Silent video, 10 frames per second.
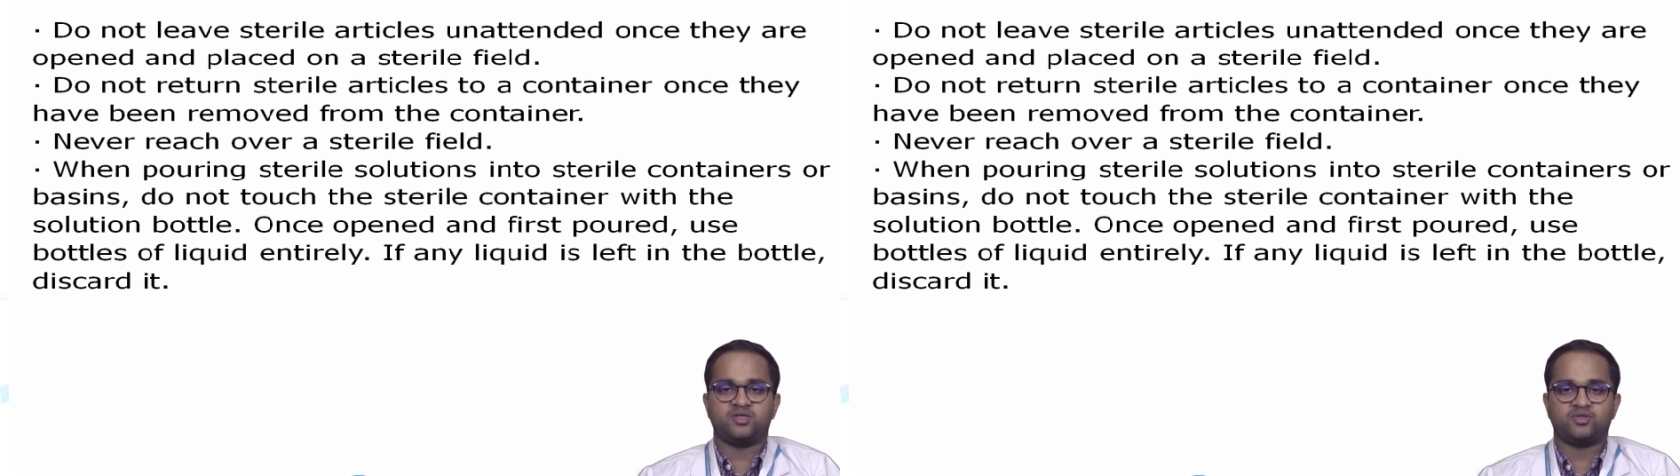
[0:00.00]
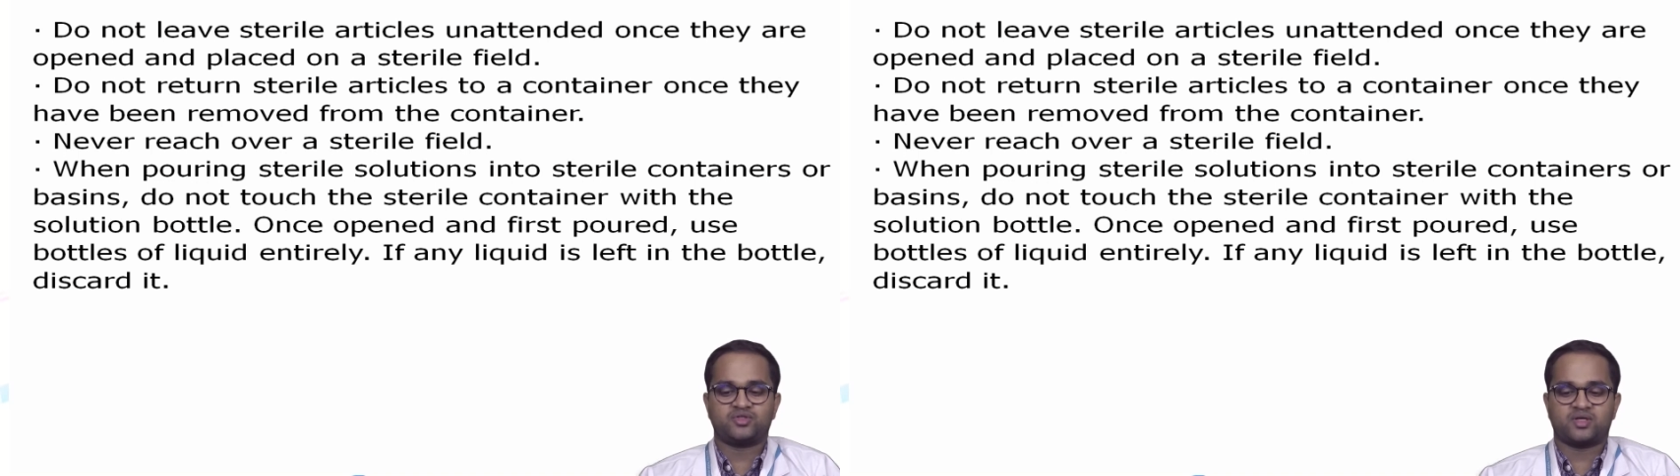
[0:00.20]

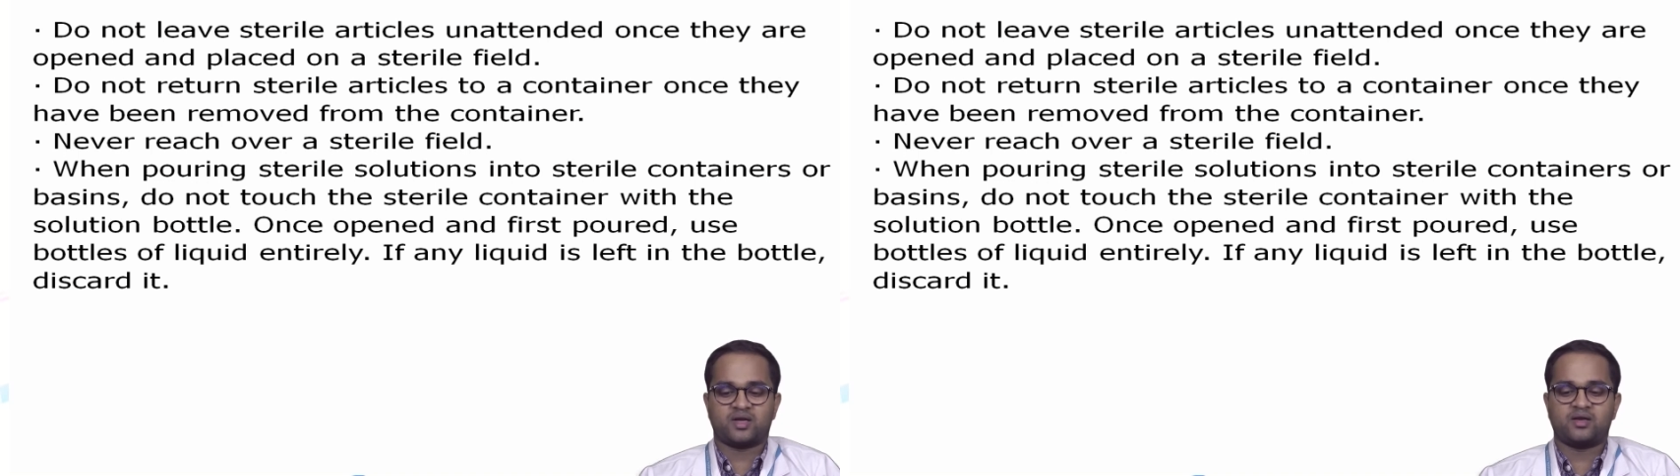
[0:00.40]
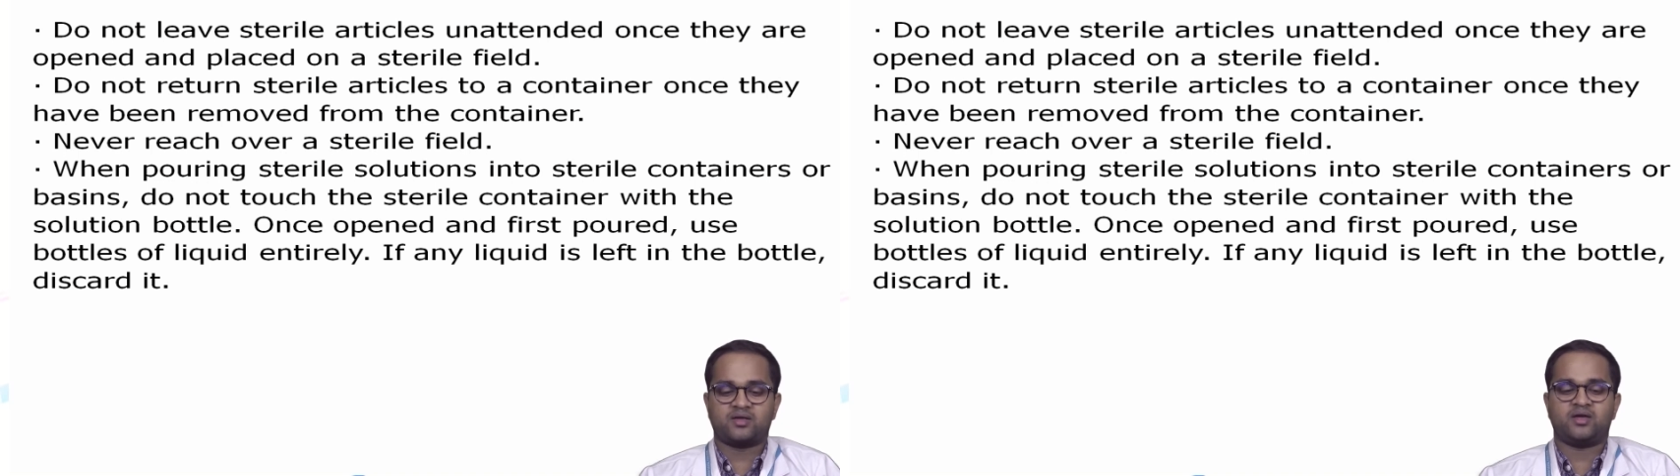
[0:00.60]
into
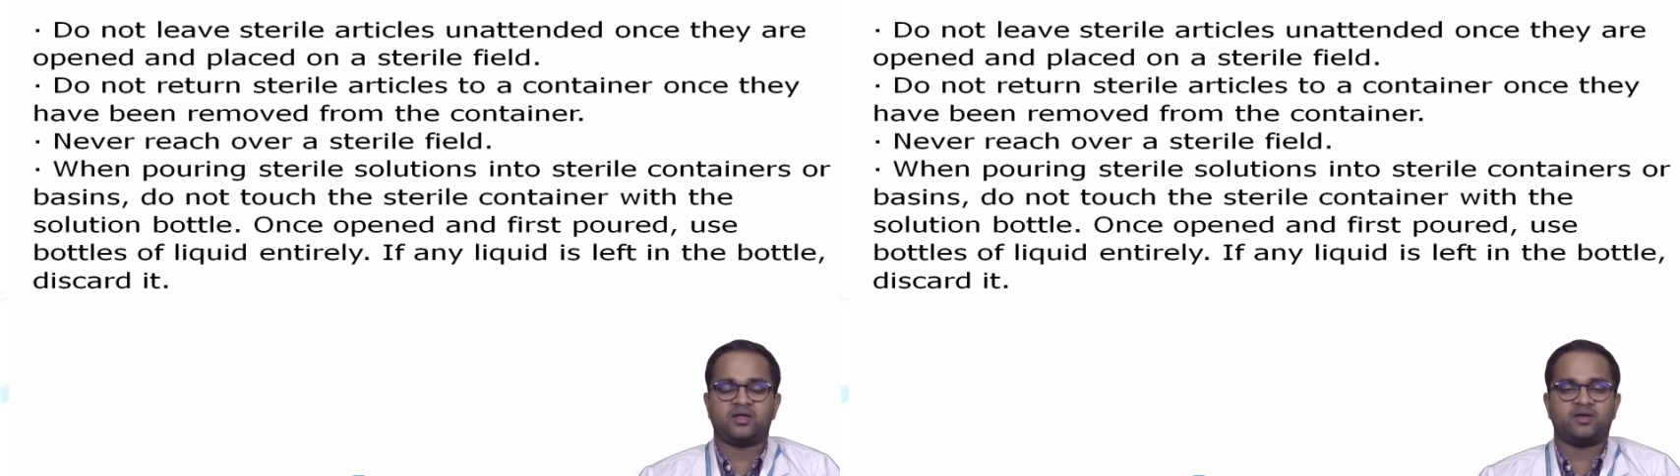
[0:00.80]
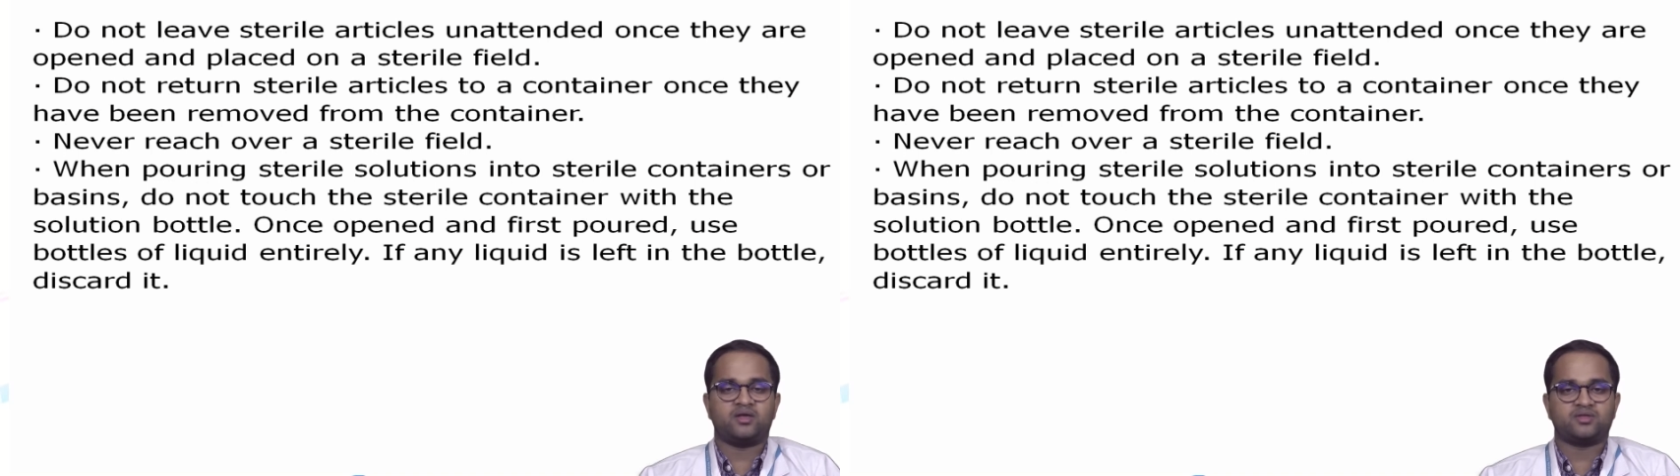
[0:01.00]
sterile
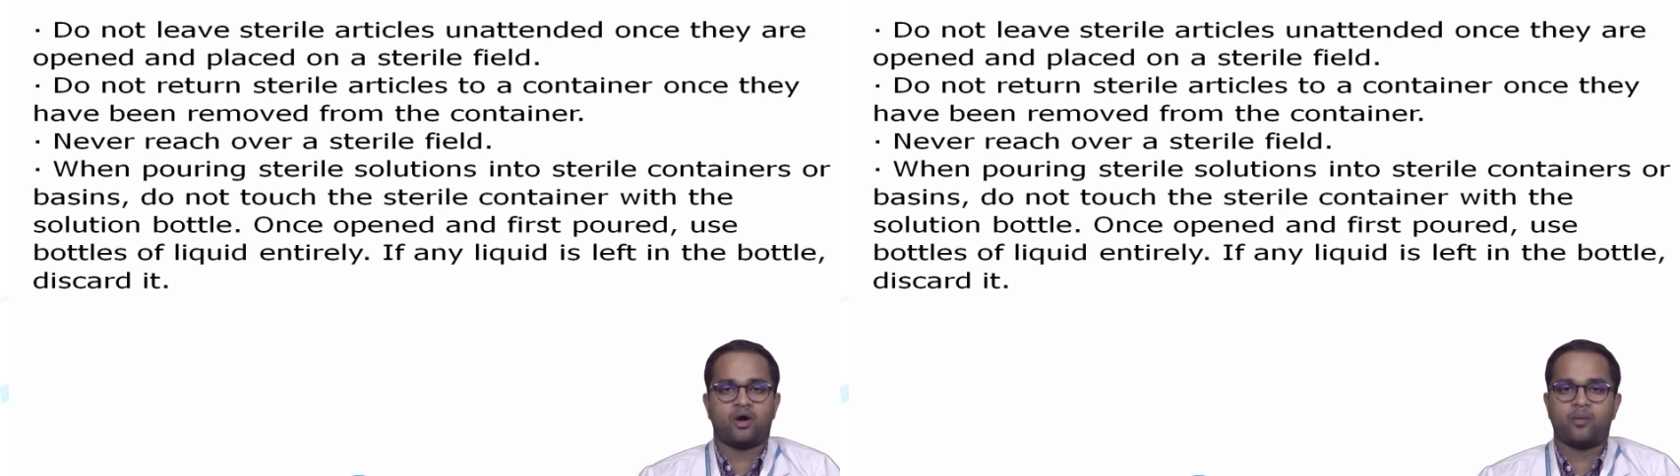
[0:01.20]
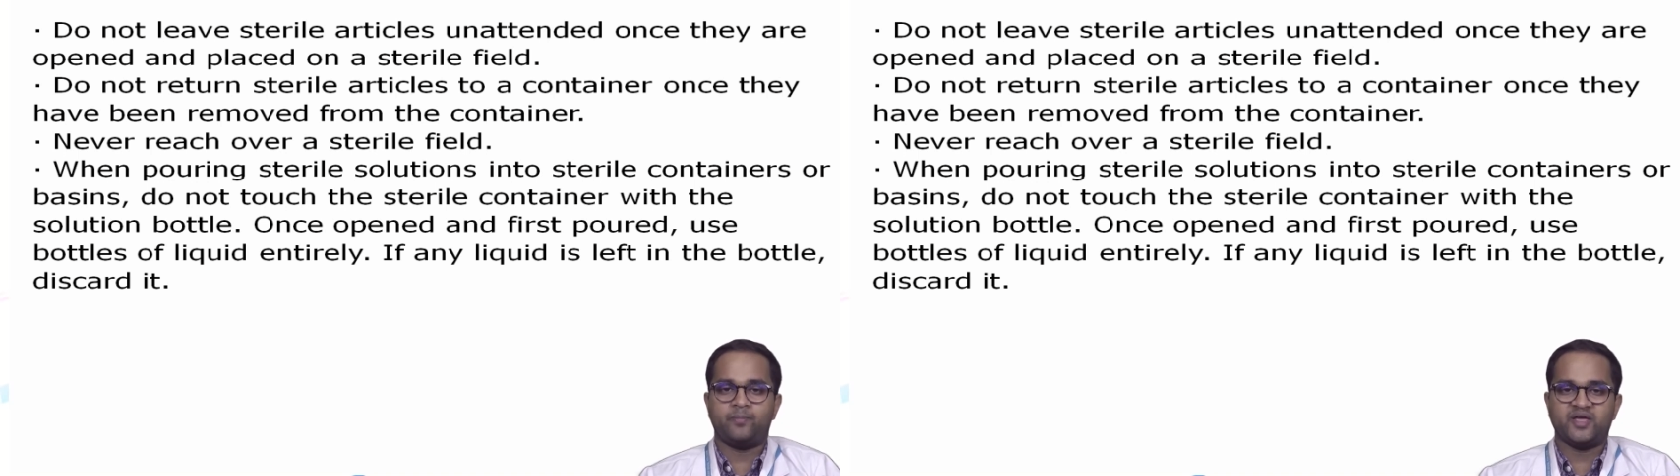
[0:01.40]
containers
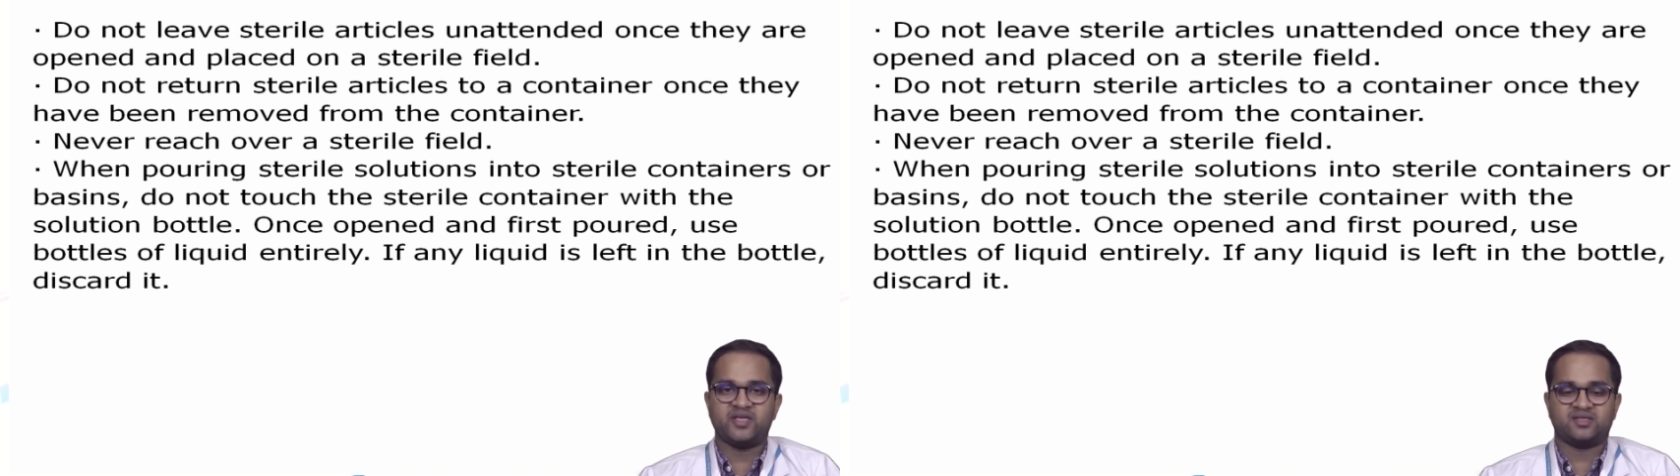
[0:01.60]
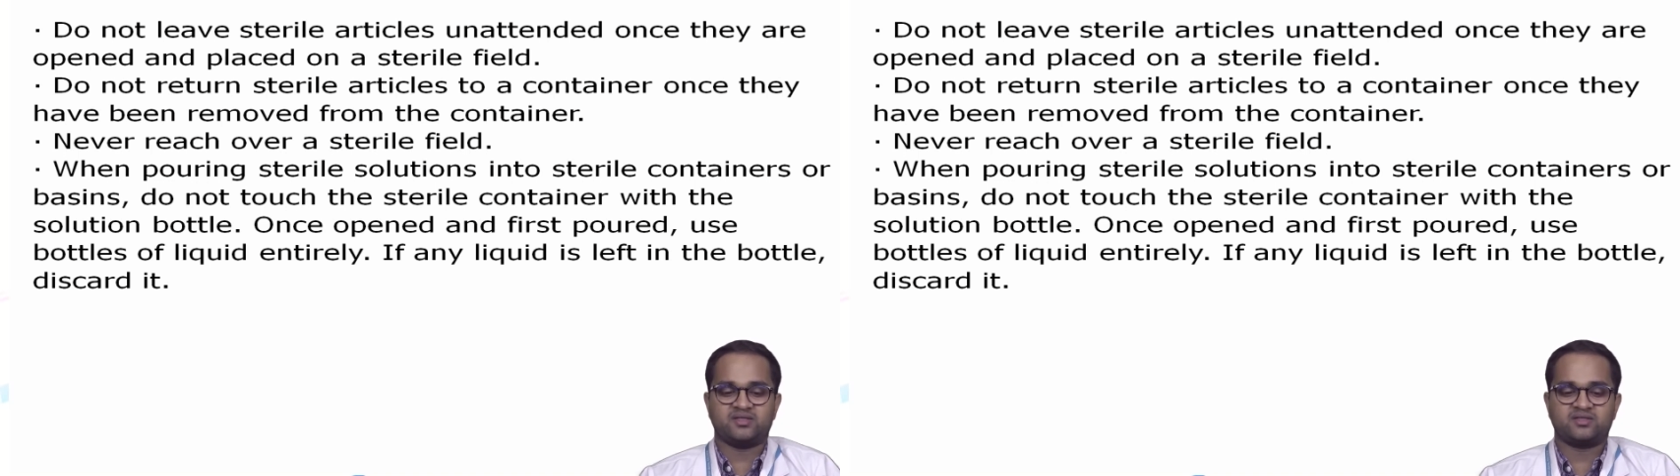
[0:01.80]
or
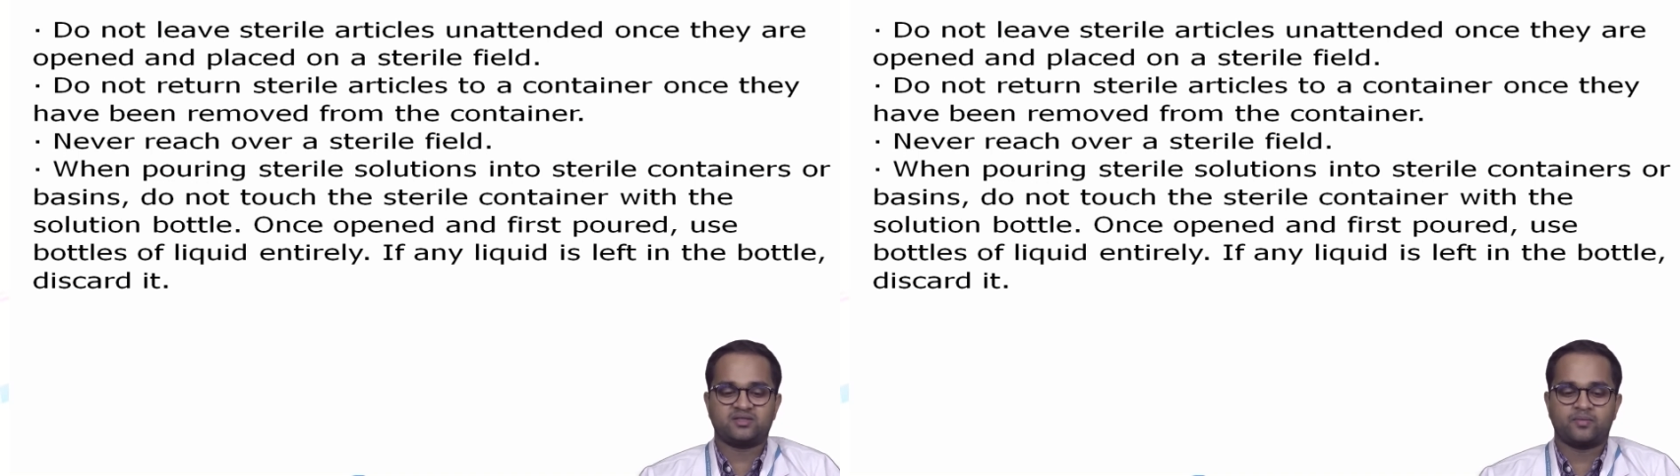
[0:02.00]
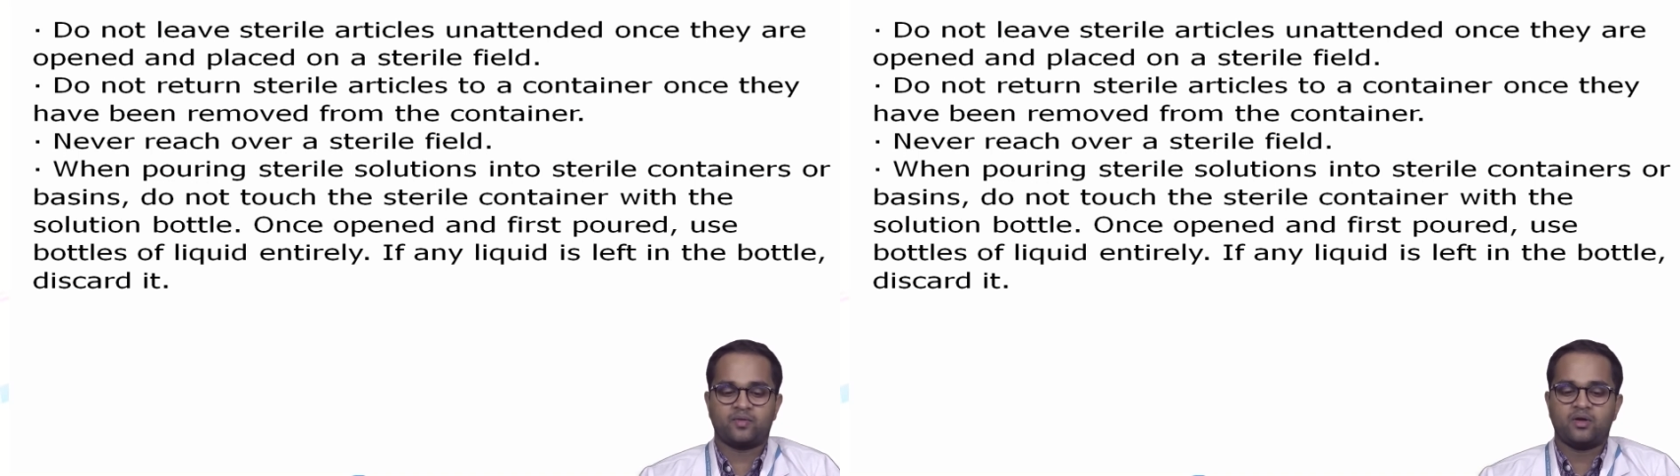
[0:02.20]
basins,